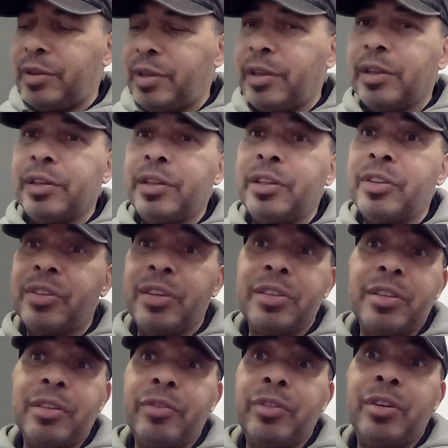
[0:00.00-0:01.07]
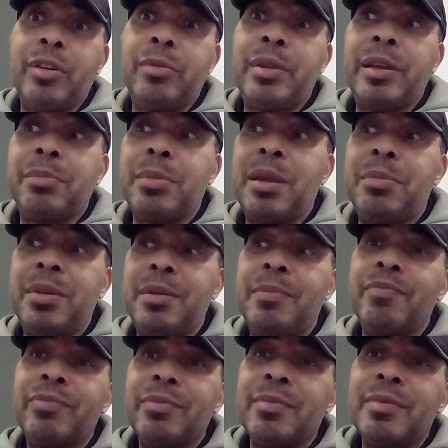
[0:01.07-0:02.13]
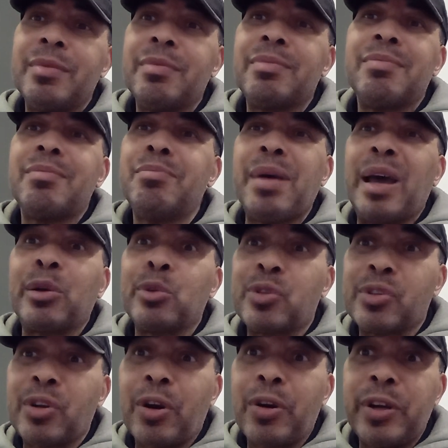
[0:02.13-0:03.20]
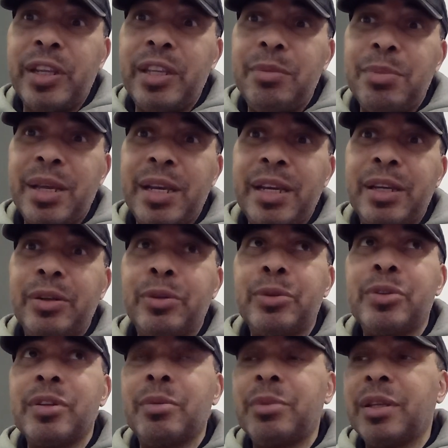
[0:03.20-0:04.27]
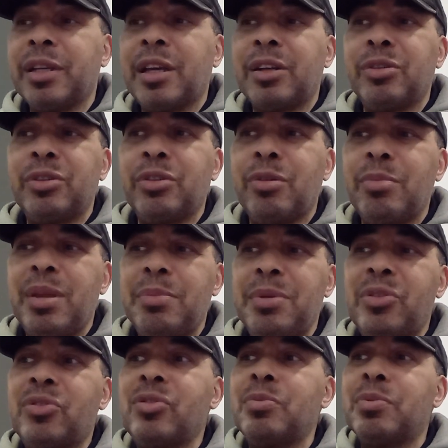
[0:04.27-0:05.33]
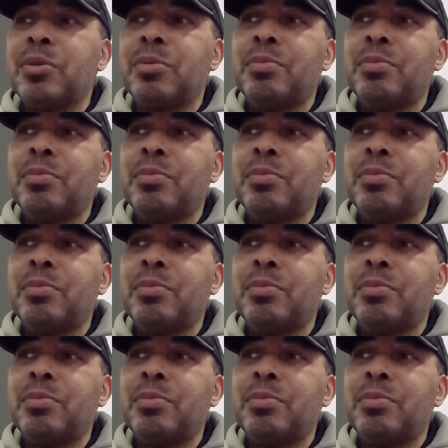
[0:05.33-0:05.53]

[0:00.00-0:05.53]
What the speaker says: an incentive. You know, like maybe battle scarred He-Man or something. I don't know. Maybe super